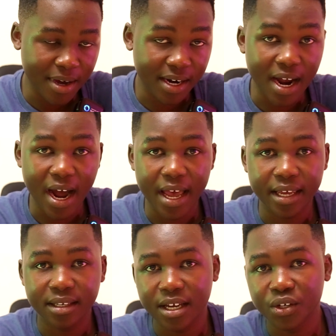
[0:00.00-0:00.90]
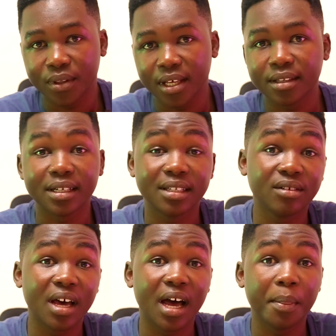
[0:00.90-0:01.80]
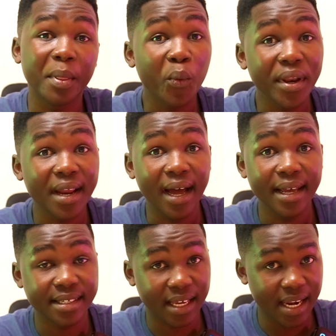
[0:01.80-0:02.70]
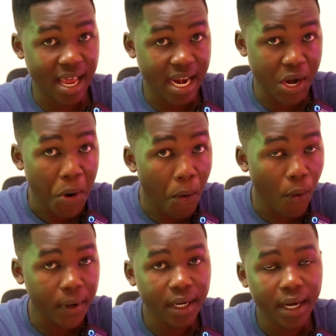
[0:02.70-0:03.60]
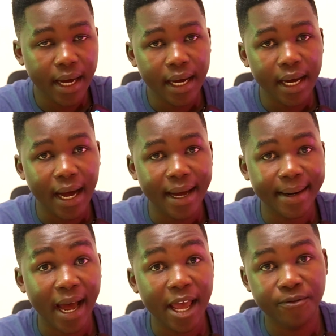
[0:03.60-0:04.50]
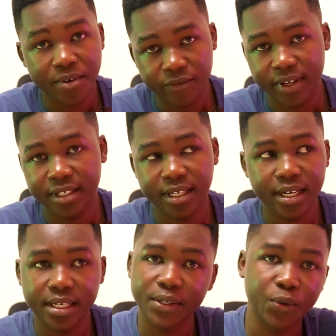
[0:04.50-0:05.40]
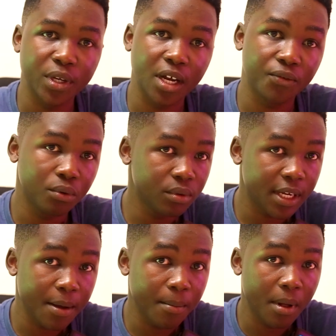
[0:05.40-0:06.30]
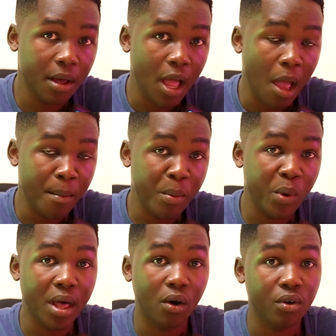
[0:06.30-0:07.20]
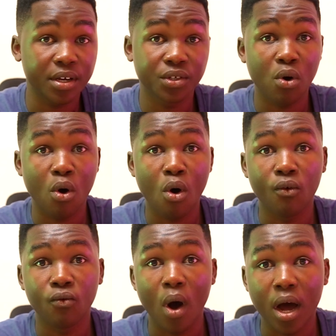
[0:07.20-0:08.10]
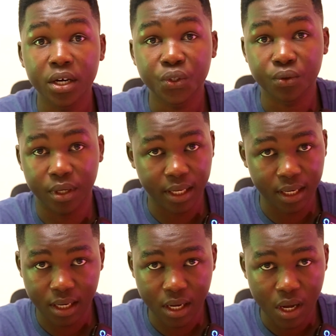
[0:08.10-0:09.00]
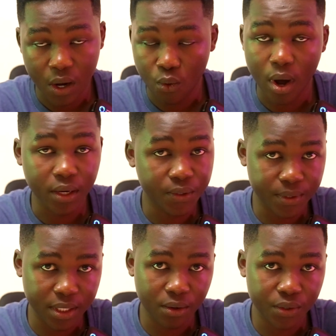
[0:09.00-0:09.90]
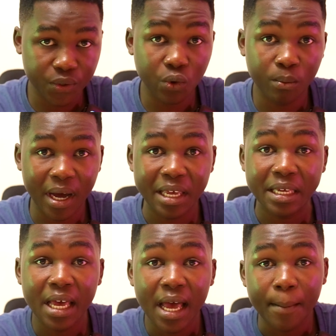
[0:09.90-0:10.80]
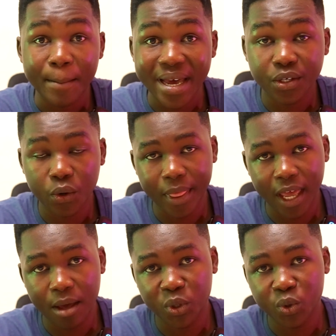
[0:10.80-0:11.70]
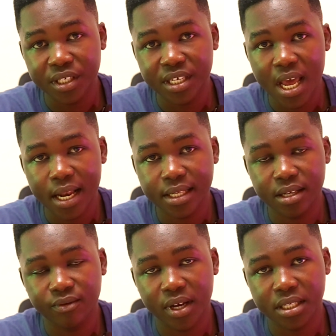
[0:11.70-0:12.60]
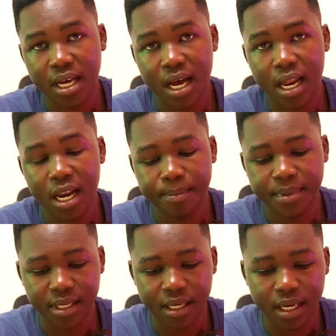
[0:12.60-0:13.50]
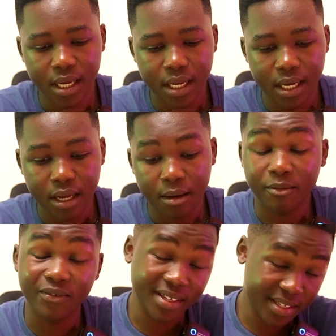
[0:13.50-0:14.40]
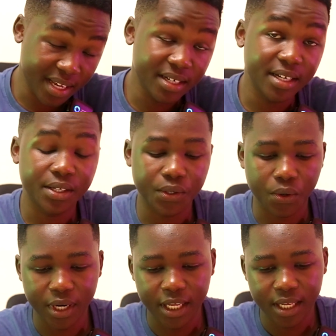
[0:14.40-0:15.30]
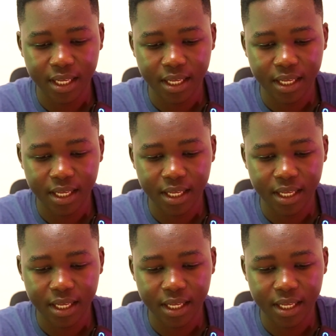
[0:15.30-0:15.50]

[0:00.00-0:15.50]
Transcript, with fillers: But I tend to think that uh, the winner is clearly known, and I favor Chelsea to win at full time, maybe with a correct score of one to nil, one to zero. So my bet on the game between Chelsea versus uh, Leipzig, versus Celtic, sorry,